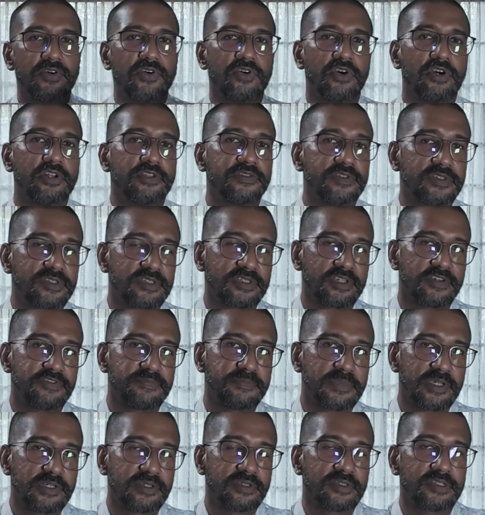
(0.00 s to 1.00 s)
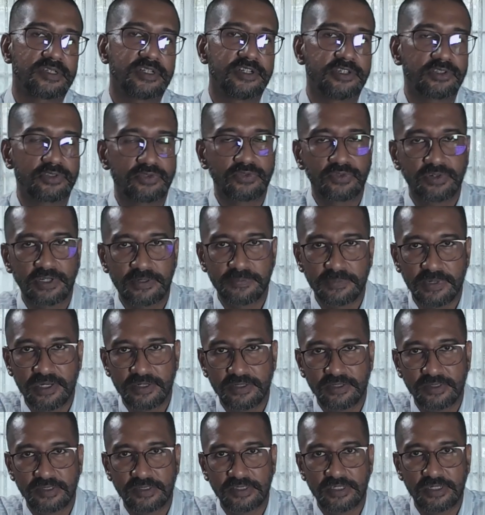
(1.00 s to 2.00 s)
All of this stuff matters. Click-through rate
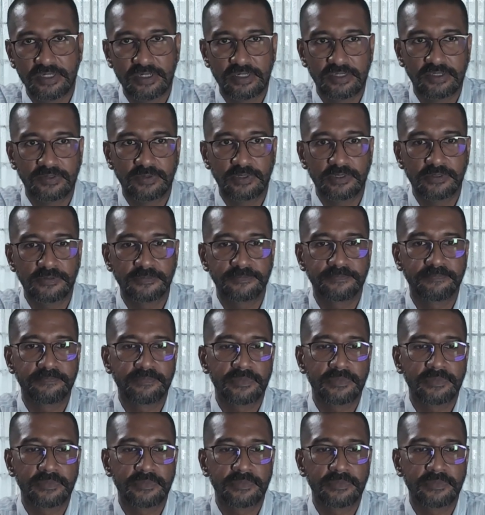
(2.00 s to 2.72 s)
matters there as well.